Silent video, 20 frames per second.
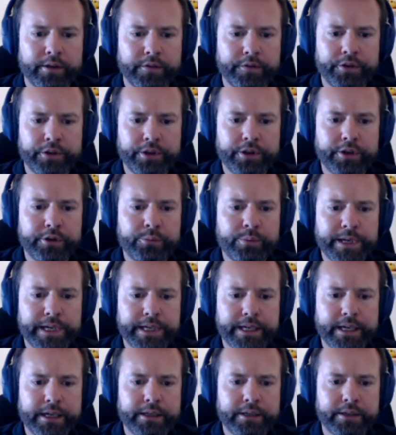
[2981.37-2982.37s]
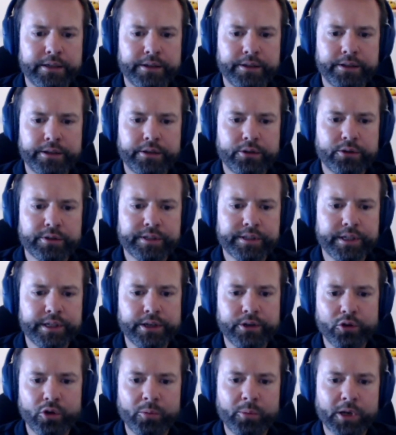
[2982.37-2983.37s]
Further, we can consider
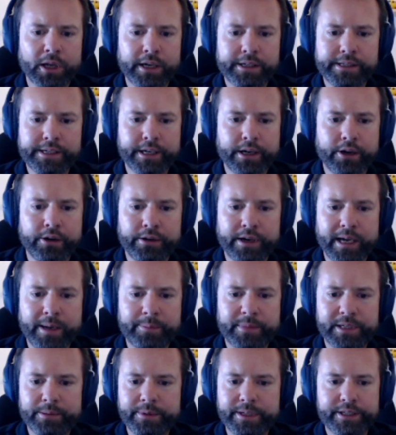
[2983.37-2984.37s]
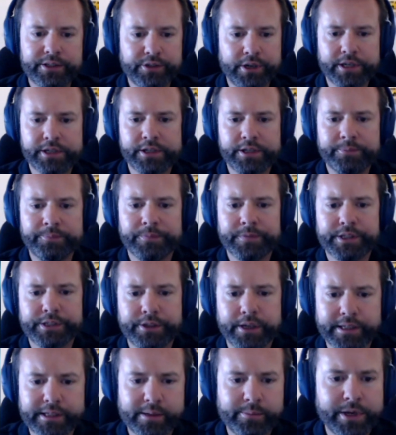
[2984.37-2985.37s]
normalizing our AppDB structure.
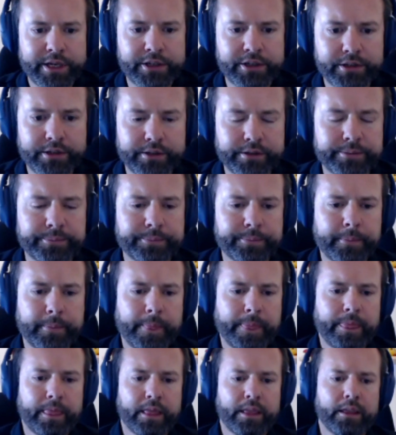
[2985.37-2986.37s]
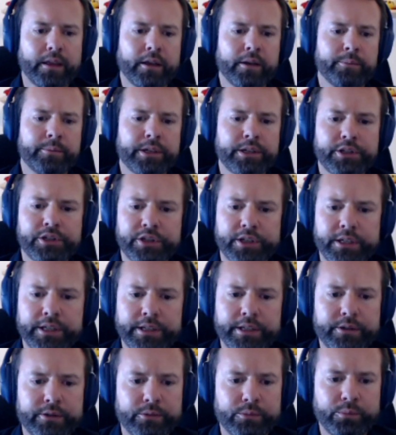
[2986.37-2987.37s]
So as I mentioned,
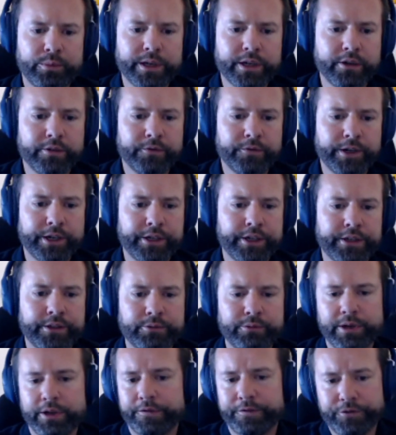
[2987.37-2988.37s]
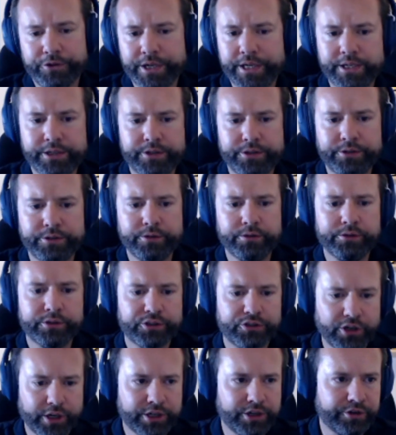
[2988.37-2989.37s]
initially we are free to
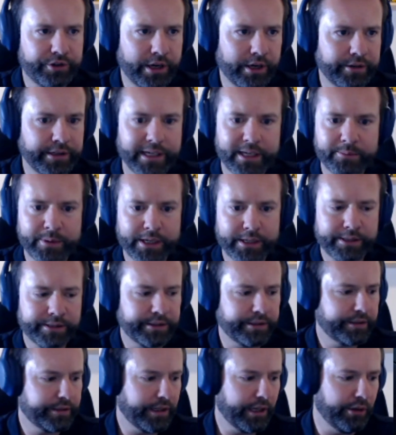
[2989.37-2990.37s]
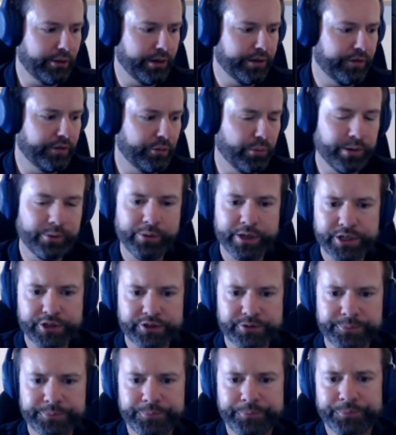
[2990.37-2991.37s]
structure our database however we wish.